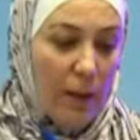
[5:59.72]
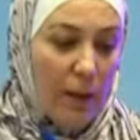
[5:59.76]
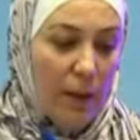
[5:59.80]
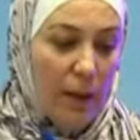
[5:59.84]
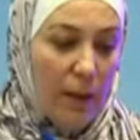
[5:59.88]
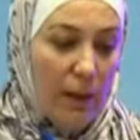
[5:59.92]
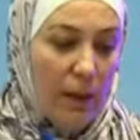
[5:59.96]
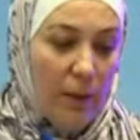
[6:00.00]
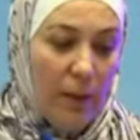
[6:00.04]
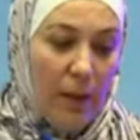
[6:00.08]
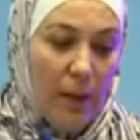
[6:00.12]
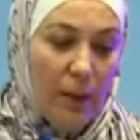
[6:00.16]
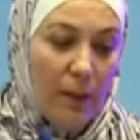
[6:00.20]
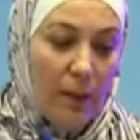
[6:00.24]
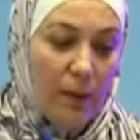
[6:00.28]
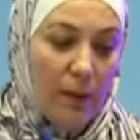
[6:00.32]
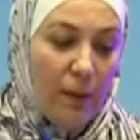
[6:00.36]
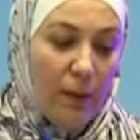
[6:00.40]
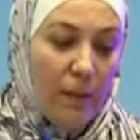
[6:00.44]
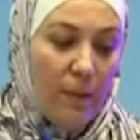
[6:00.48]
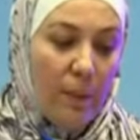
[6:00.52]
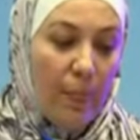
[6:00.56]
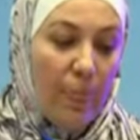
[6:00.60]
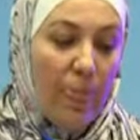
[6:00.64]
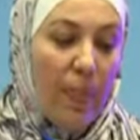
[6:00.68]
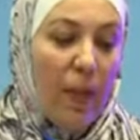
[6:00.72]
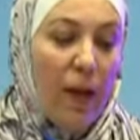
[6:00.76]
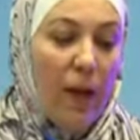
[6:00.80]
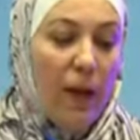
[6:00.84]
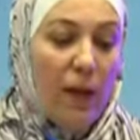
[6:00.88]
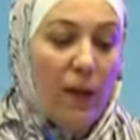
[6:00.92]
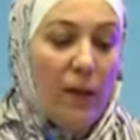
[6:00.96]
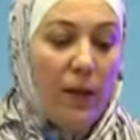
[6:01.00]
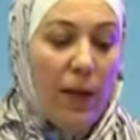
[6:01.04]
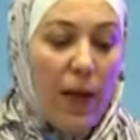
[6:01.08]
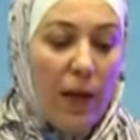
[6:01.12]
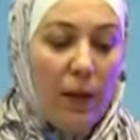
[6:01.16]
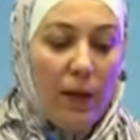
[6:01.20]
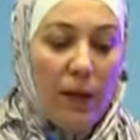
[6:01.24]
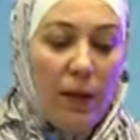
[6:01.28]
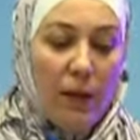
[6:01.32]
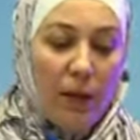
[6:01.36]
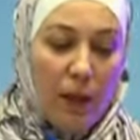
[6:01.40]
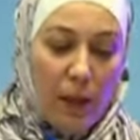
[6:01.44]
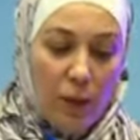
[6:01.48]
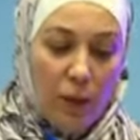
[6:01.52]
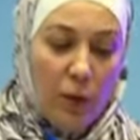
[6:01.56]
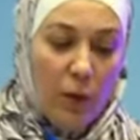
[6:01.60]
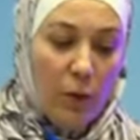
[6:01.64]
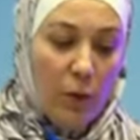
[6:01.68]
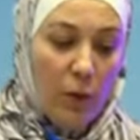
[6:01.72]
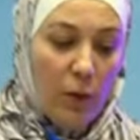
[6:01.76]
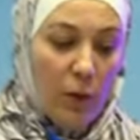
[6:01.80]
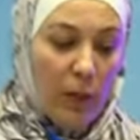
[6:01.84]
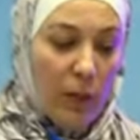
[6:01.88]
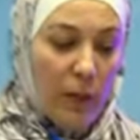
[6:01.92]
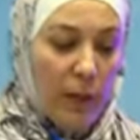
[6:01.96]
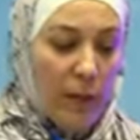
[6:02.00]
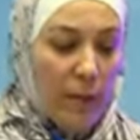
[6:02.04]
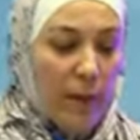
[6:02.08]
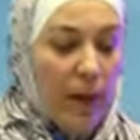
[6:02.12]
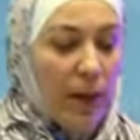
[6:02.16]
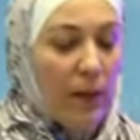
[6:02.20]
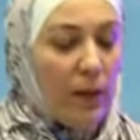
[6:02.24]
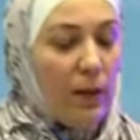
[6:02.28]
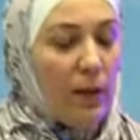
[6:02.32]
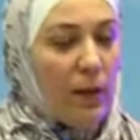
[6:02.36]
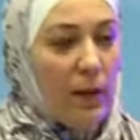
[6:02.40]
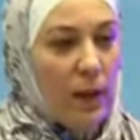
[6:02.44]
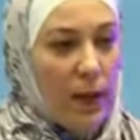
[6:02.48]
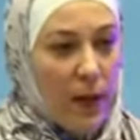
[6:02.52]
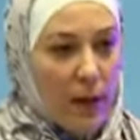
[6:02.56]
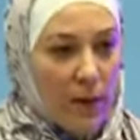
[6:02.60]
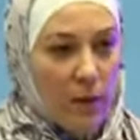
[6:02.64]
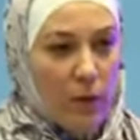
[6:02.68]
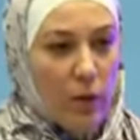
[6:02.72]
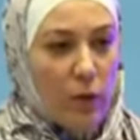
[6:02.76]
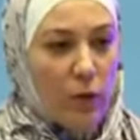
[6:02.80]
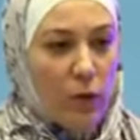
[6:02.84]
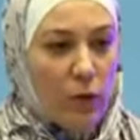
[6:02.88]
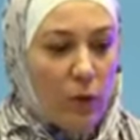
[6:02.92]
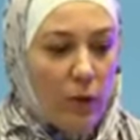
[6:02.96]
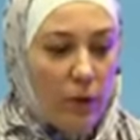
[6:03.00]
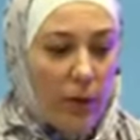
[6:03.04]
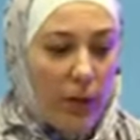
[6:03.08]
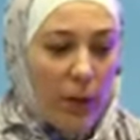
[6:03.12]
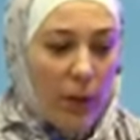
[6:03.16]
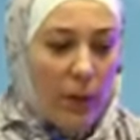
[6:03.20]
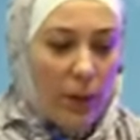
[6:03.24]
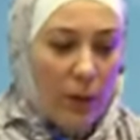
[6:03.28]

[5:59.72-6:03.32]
demand. The agriculture water demand, they have also their